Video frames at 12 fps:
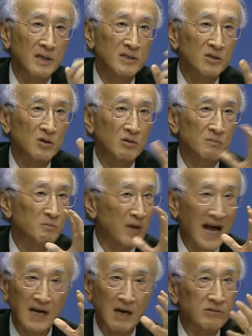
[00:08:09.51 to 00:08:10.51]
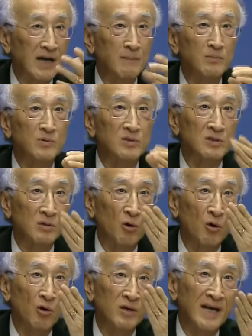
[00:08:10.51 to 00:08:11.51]
So blackout happens.
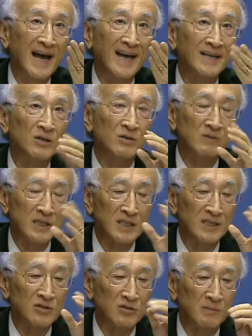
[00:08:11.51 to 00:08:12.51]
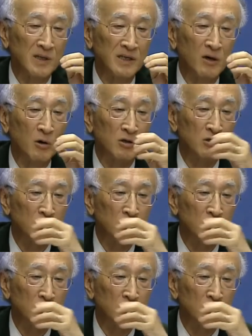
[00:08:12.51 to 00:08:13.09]
Hokkaido recently made a